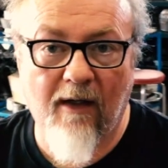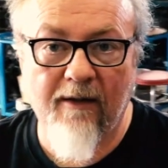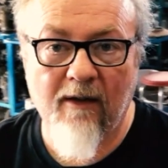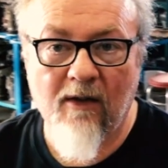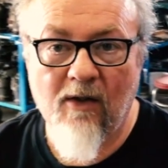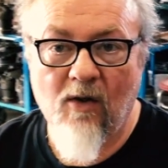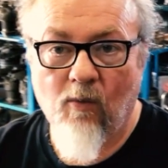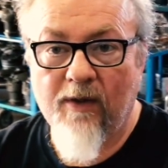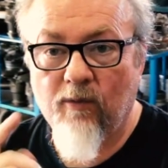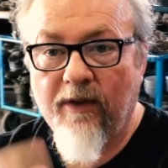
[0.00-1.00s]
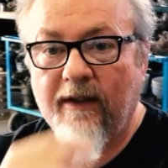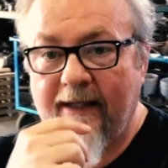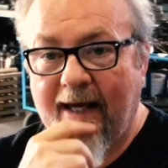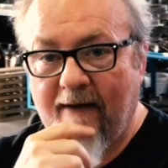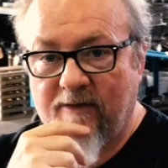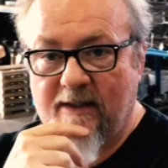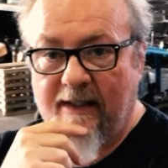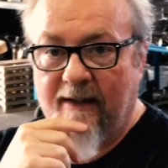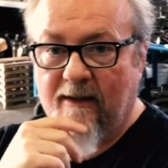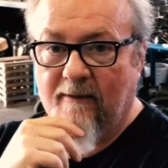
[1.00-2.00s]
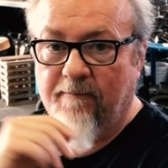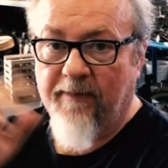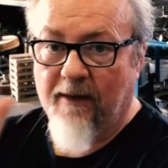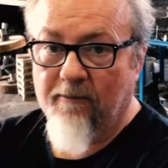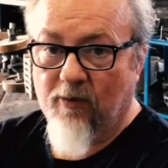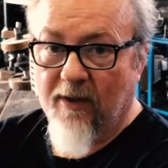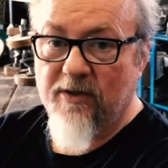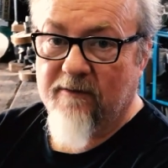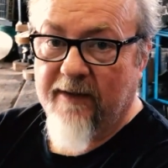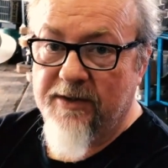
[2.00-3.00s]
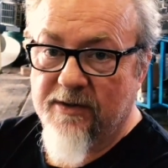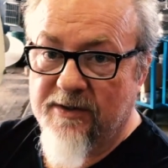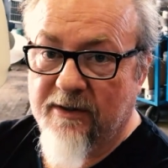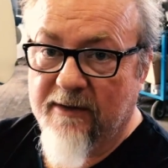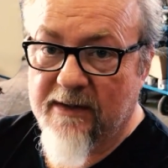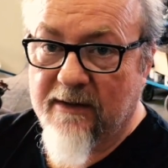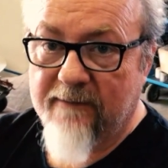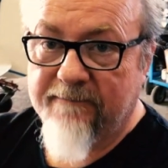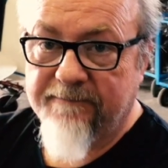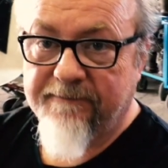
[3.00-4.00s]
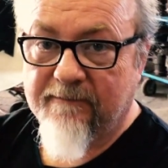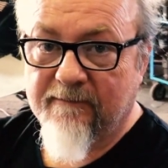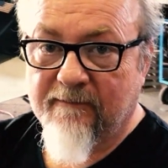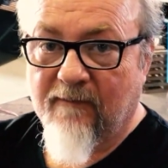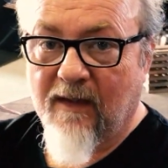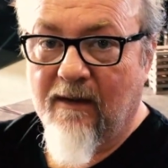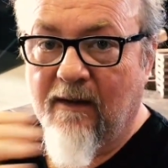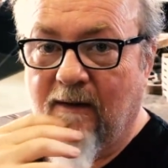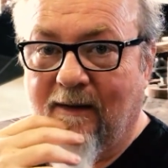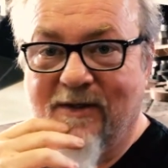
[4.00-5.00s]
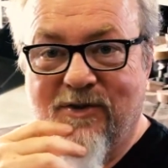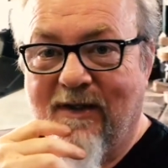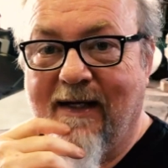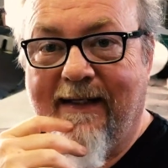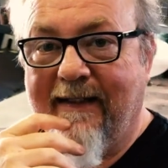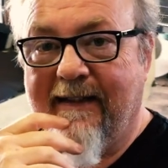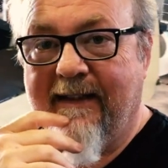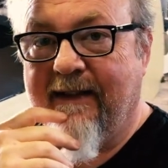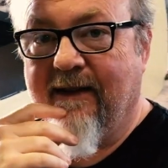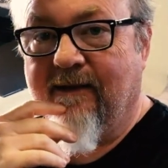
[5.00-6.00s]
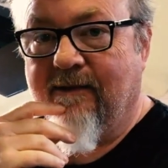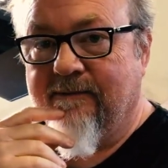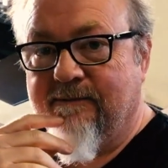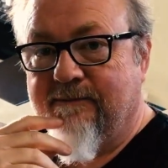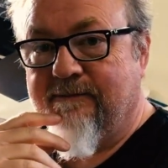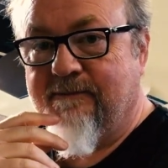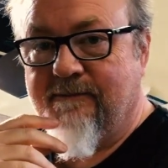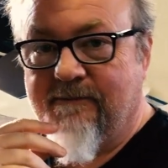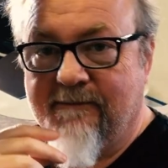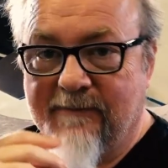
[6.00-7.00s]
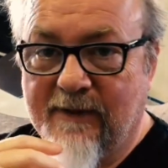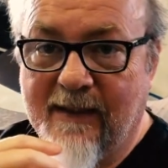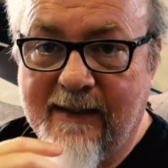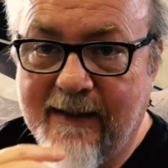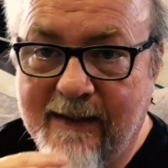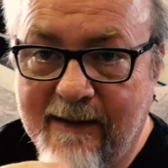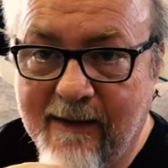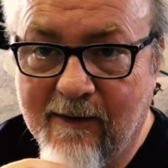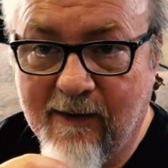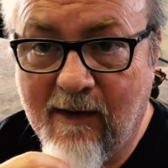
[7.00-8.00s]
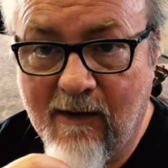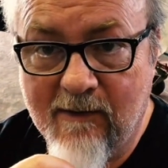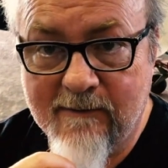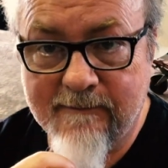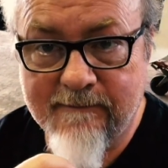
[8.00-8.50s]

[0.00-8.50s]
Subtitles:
on, we really have to take preservation seriously, because they're not getting any younger. They're not getting any younger at all.